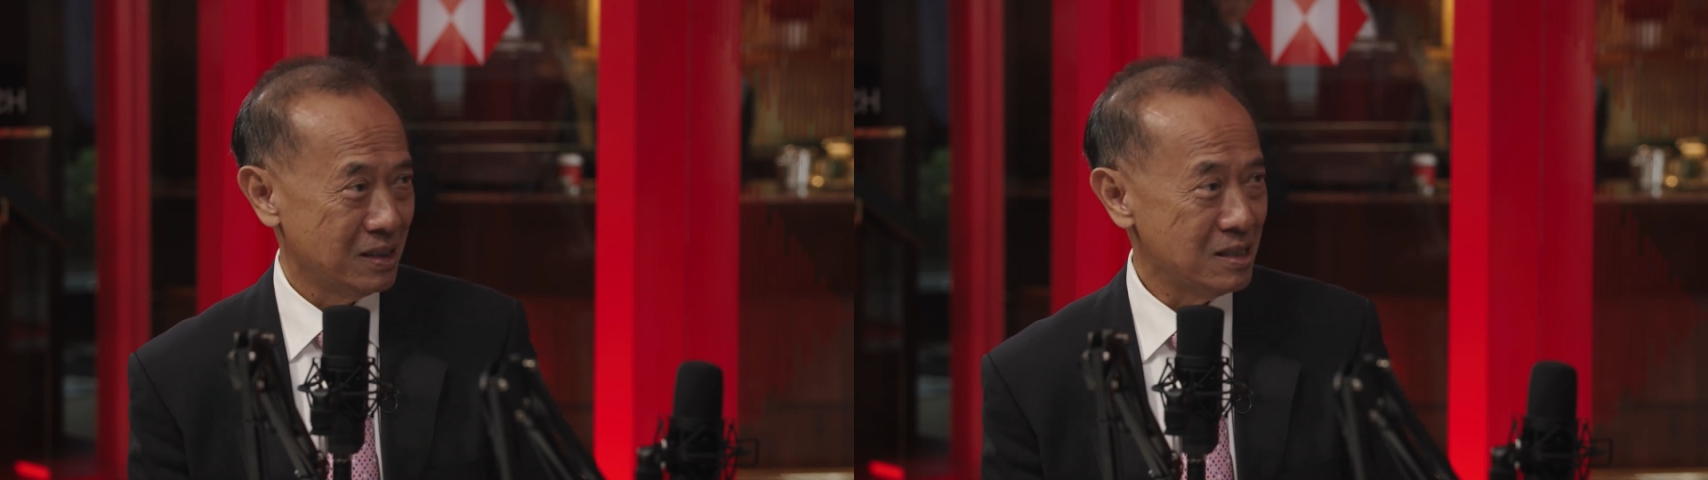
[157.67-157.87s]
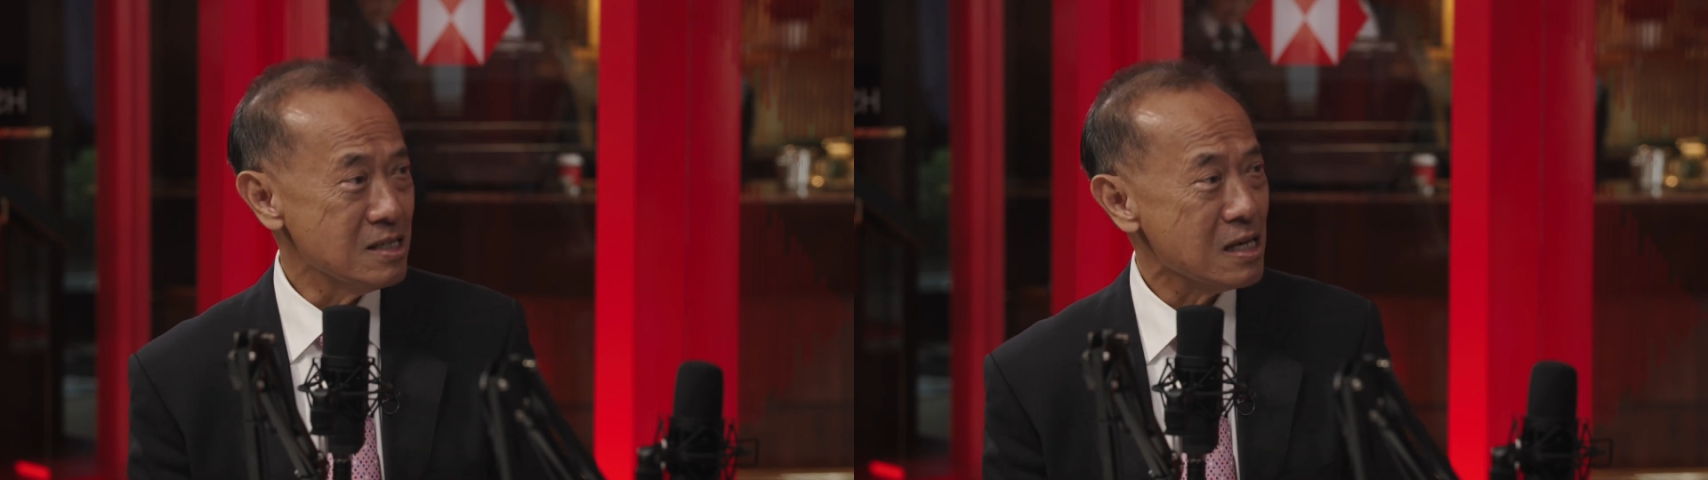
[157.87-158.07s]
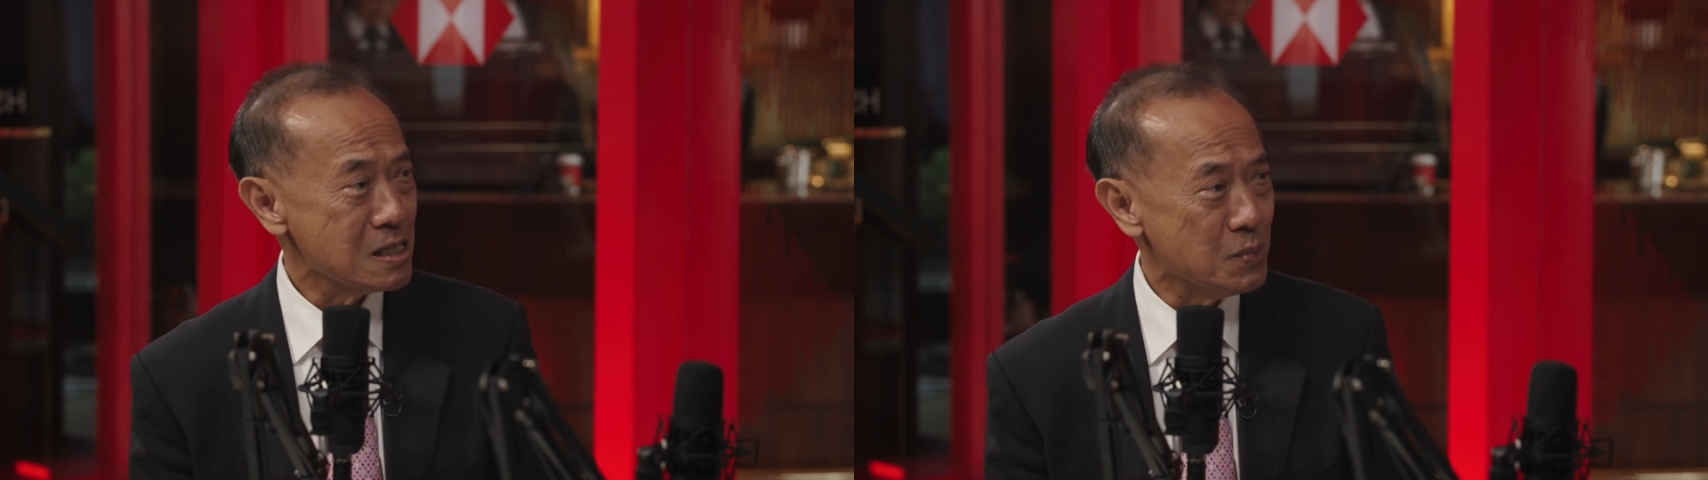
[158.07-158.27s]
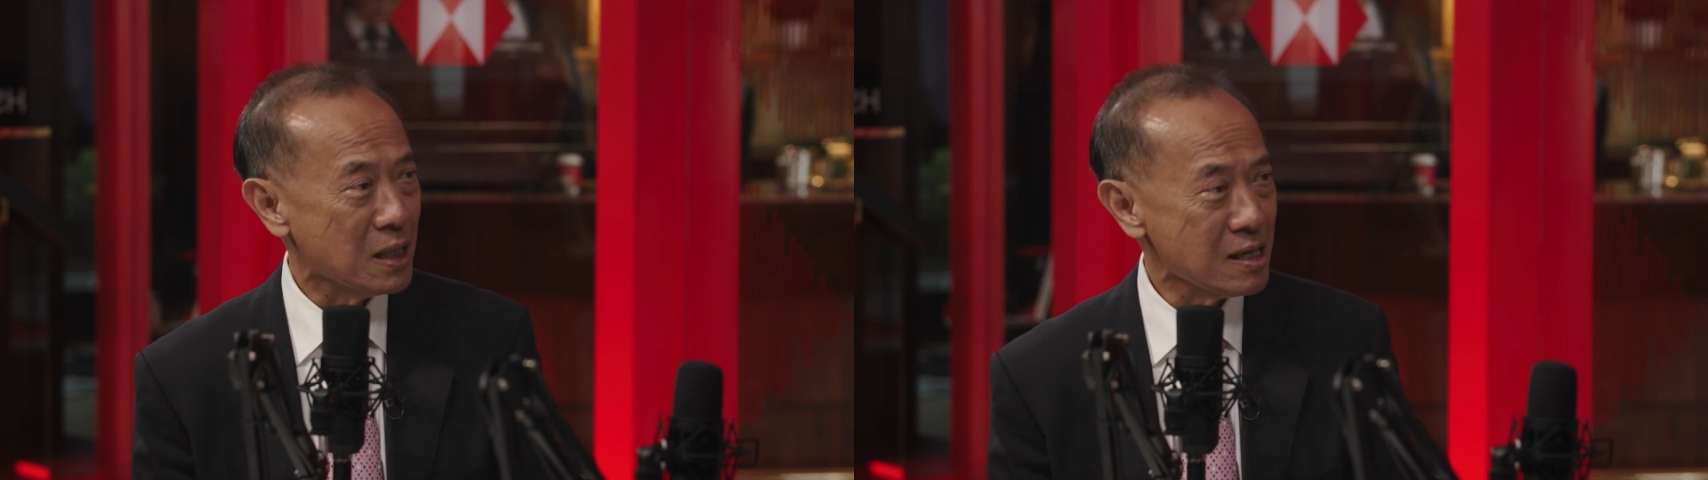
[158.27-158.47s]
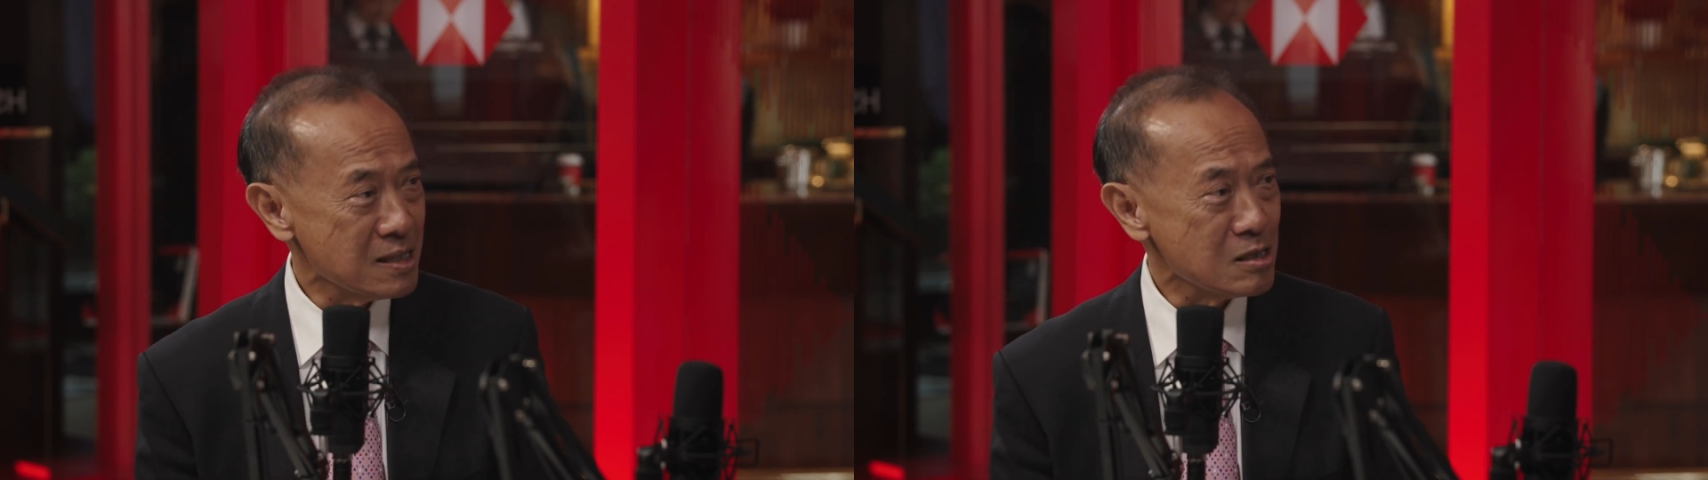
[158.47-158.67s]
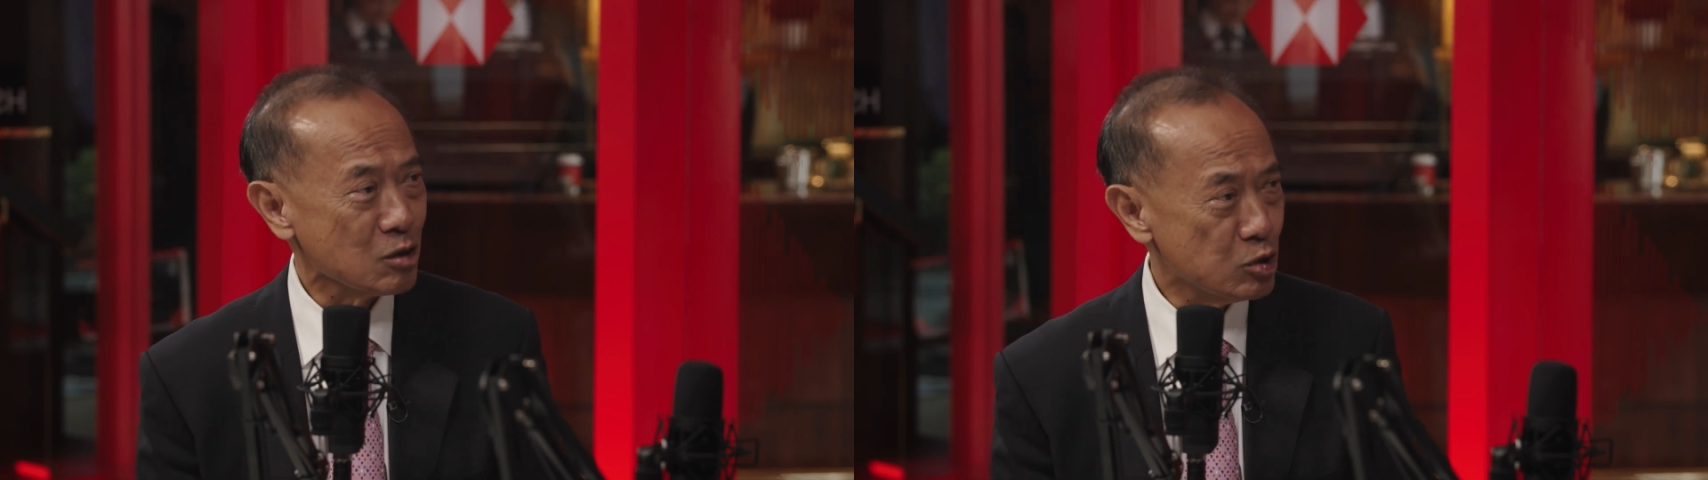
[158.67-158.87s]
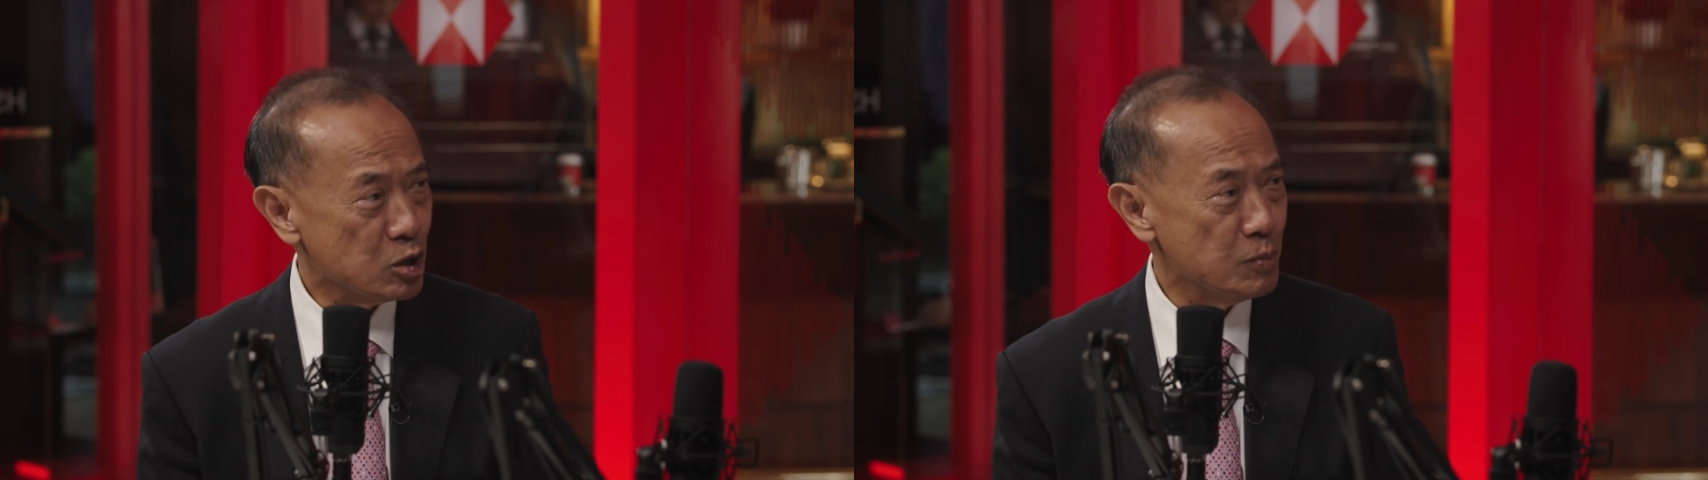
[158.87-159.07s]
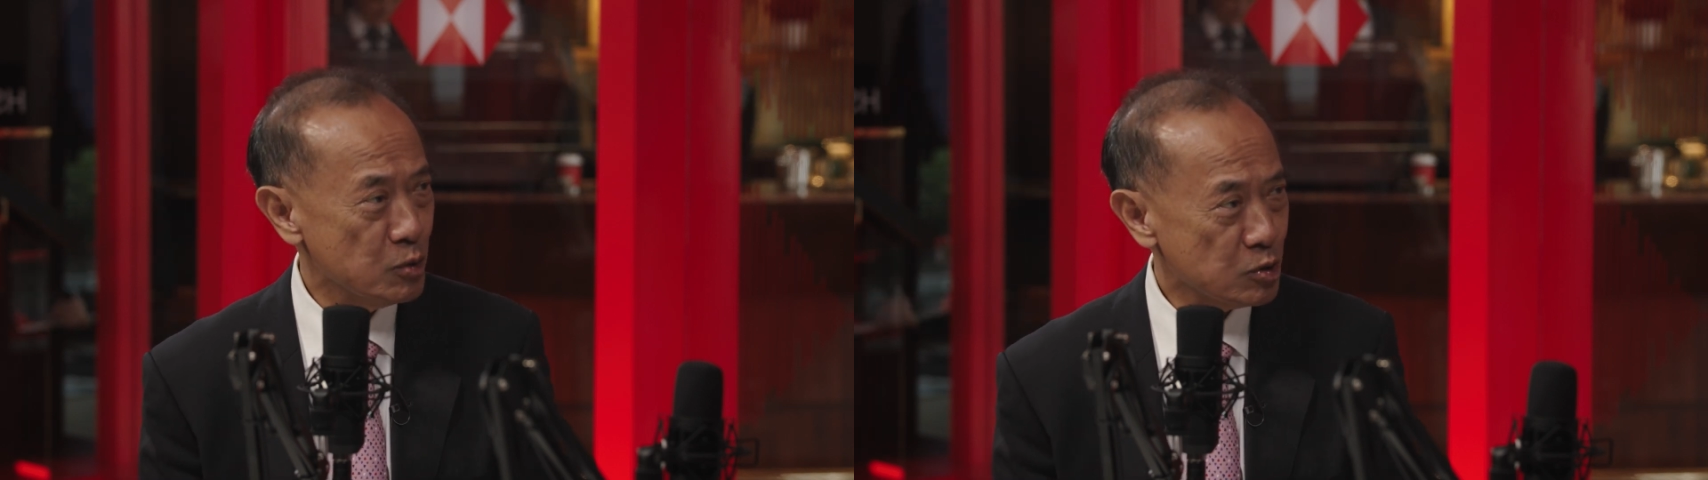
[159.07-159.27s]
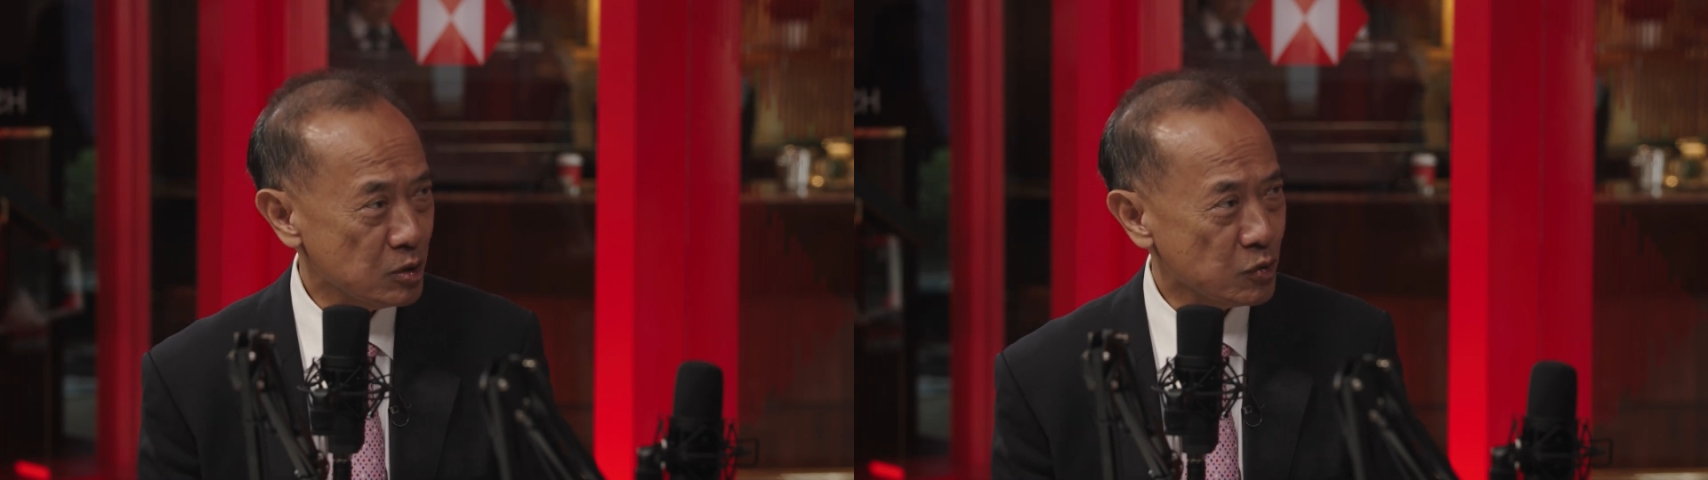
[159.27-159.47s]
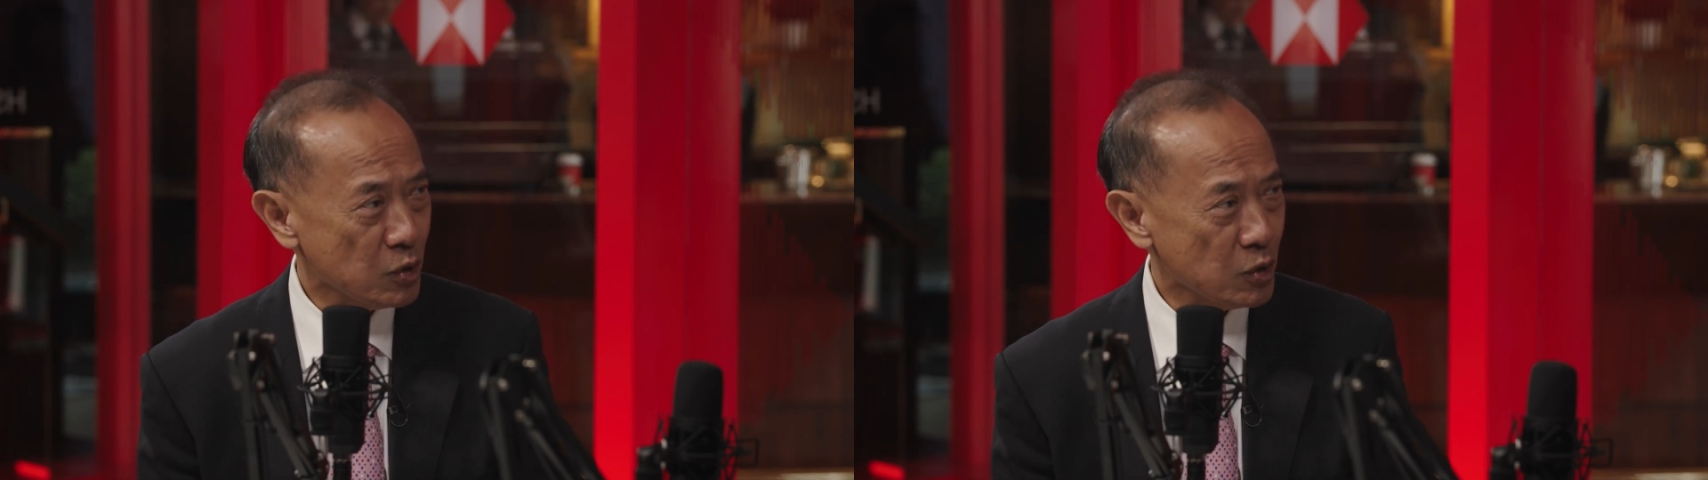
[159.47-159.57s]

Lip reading: This has been ASEAN's contribution